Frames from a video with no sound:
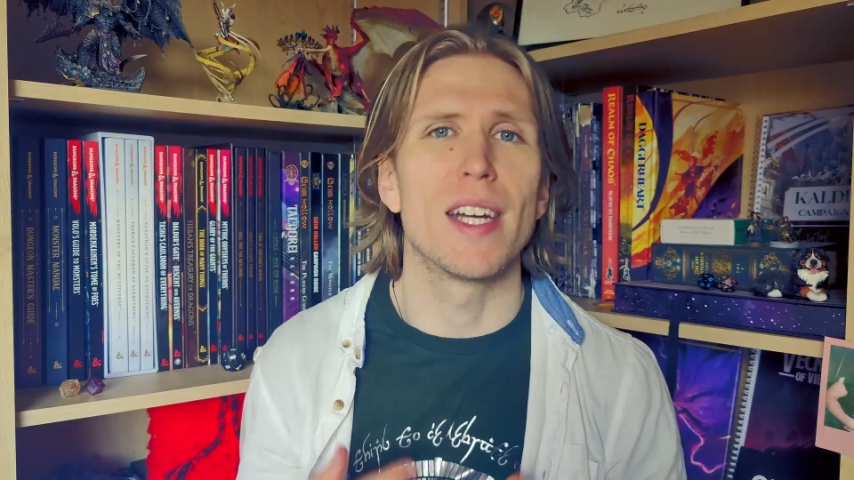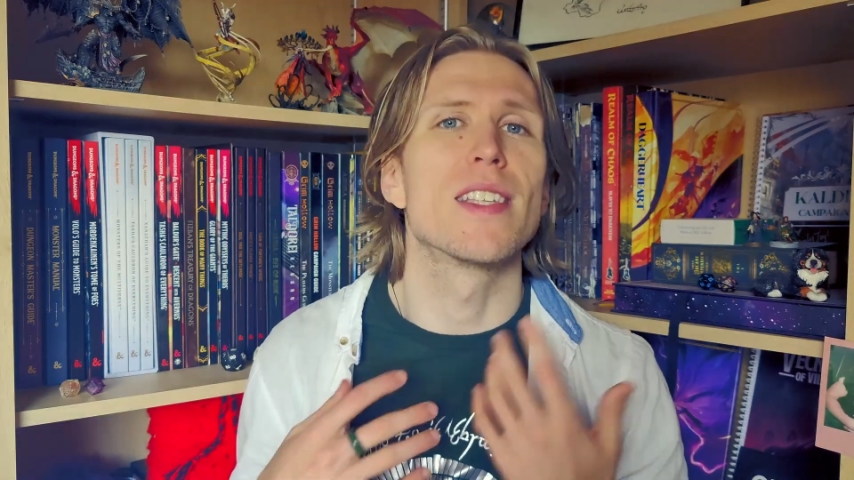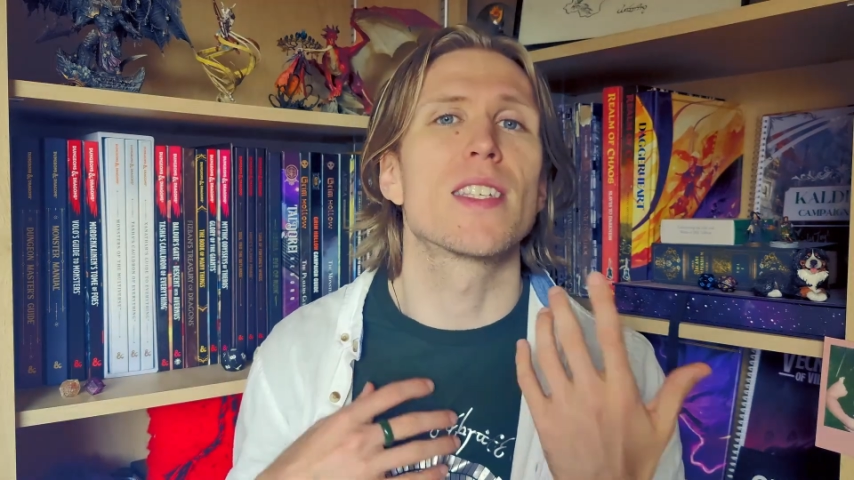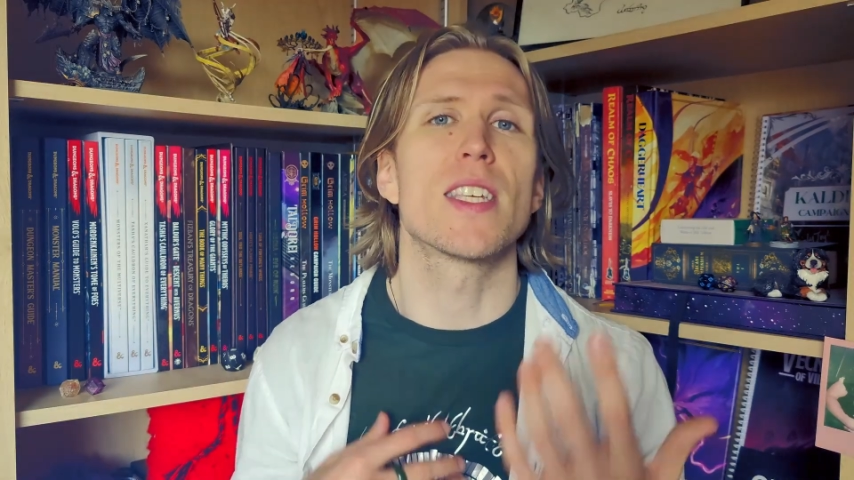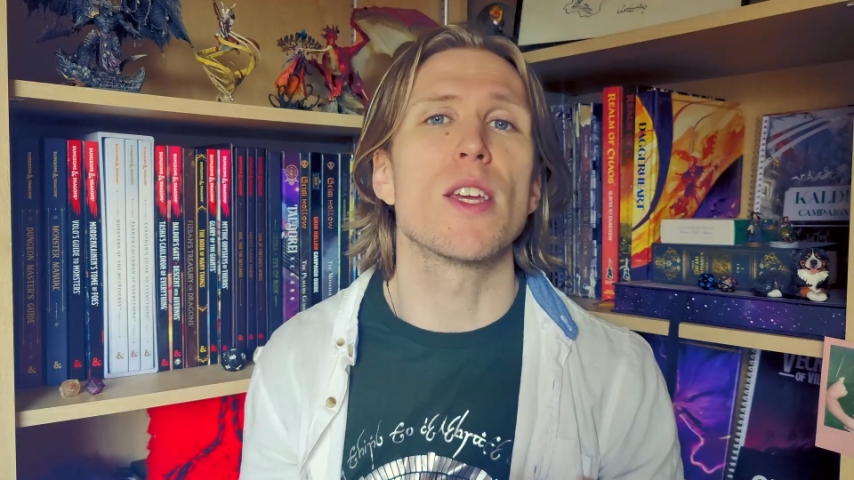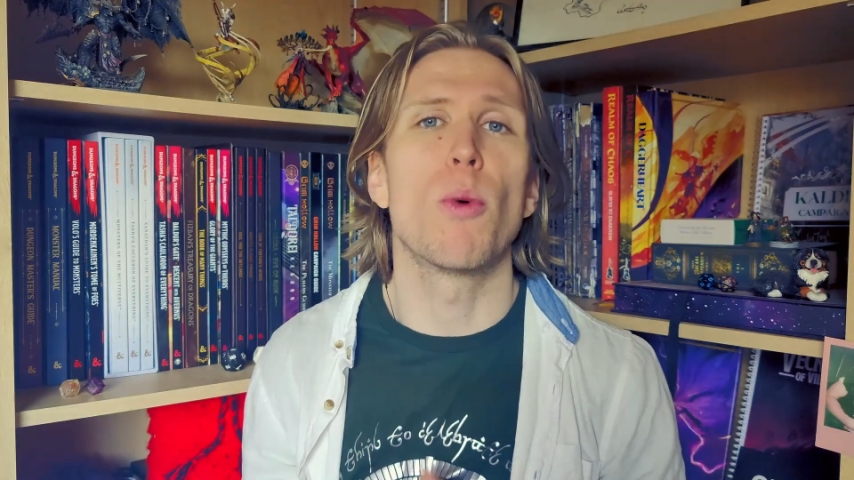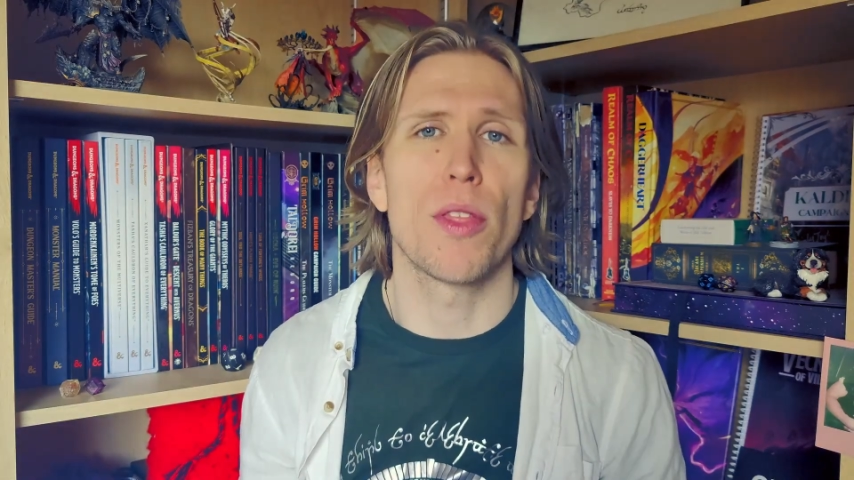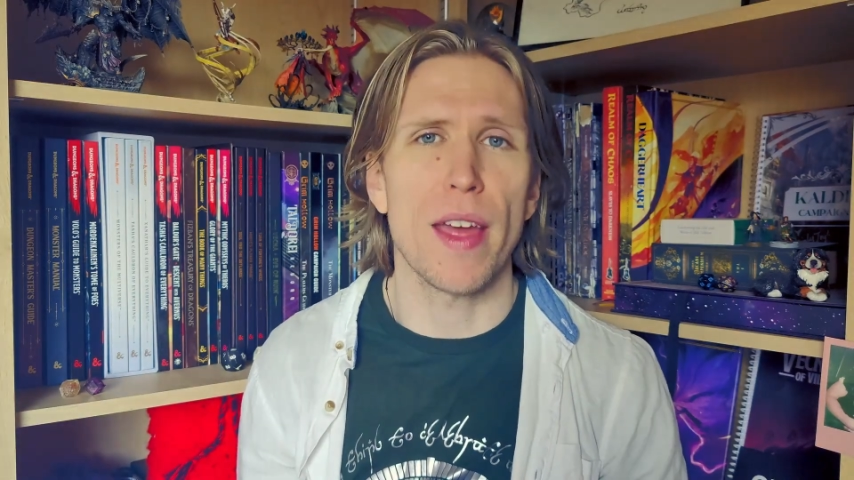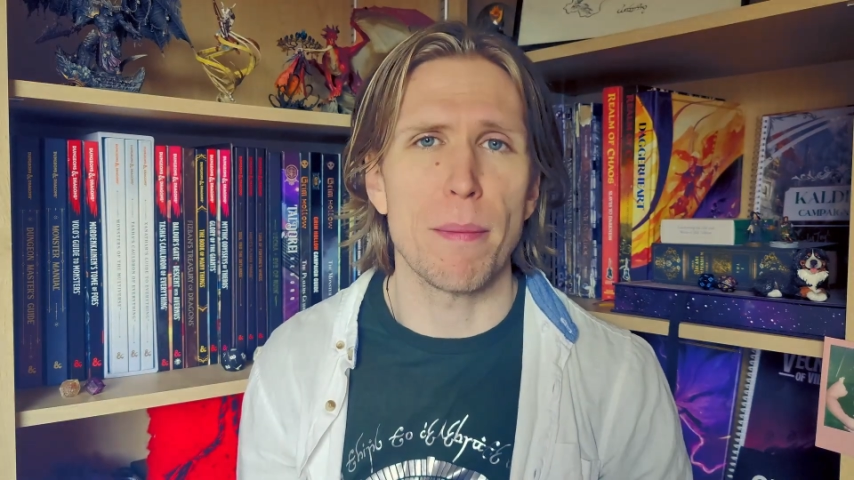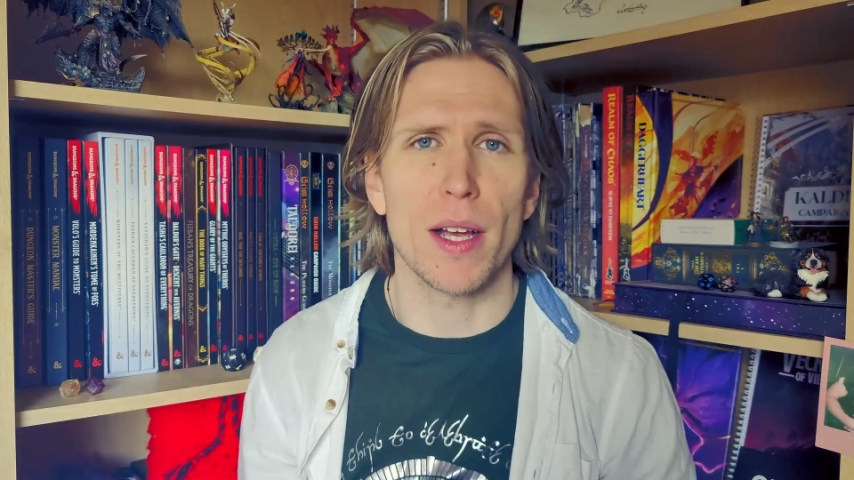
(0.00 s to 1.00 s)
and see
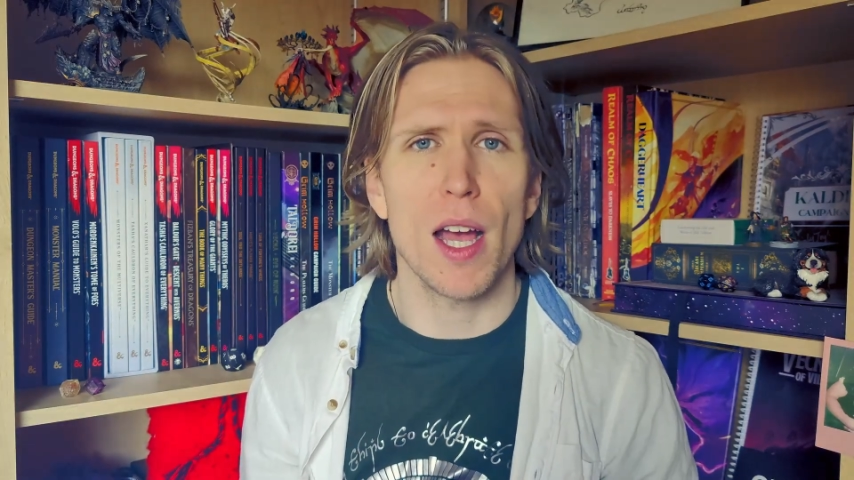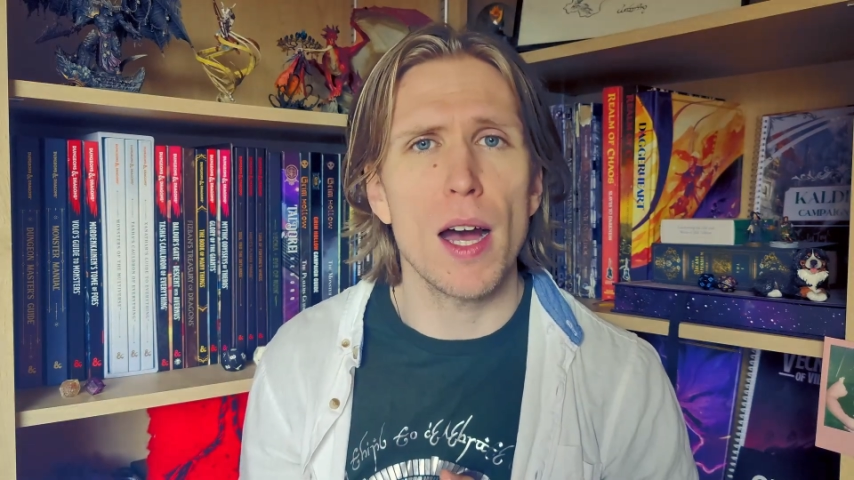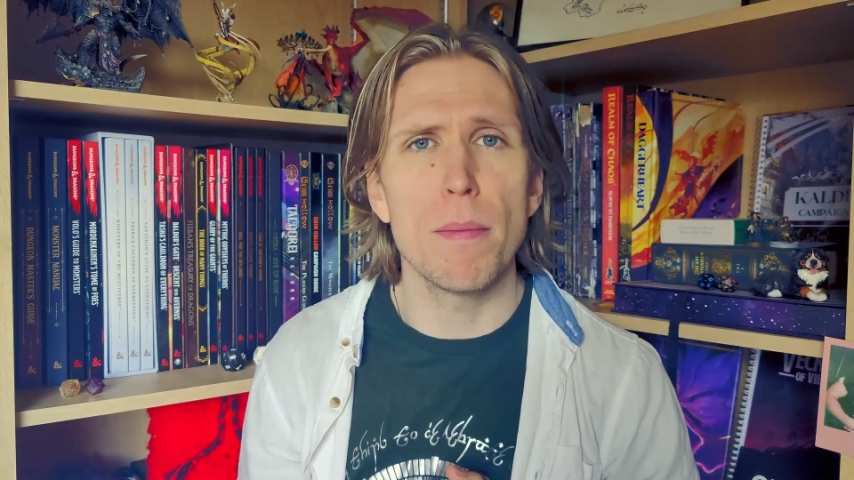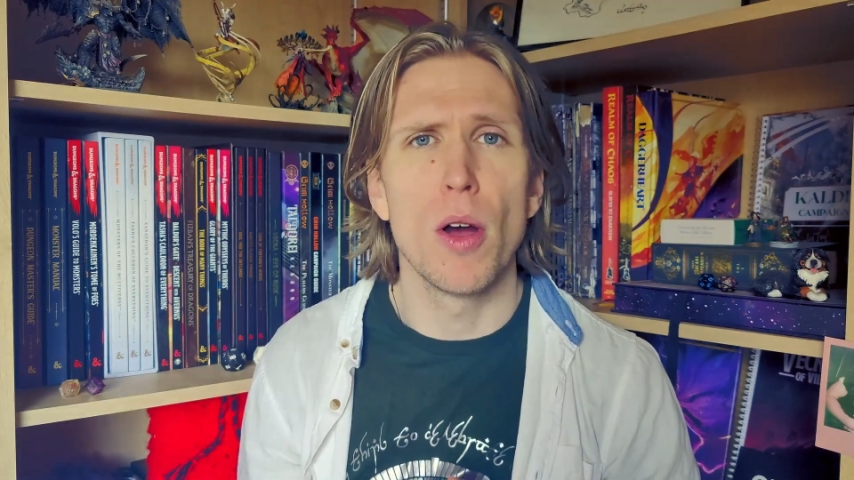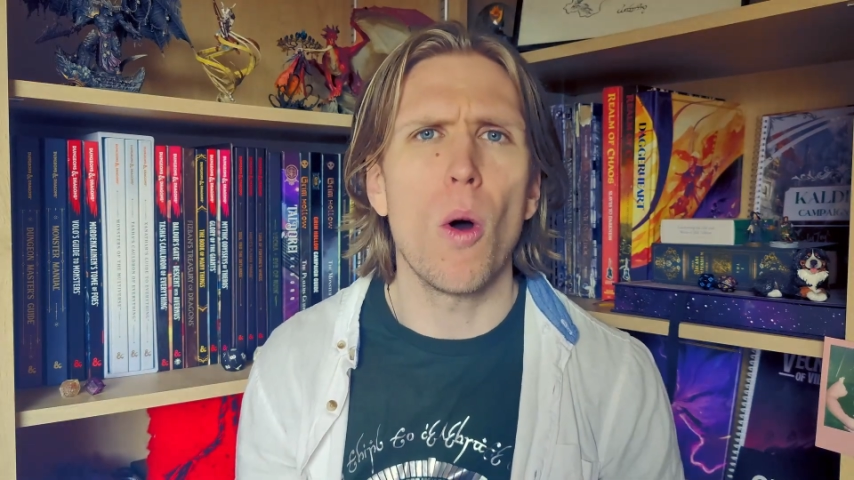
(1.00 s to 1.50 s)
what they become?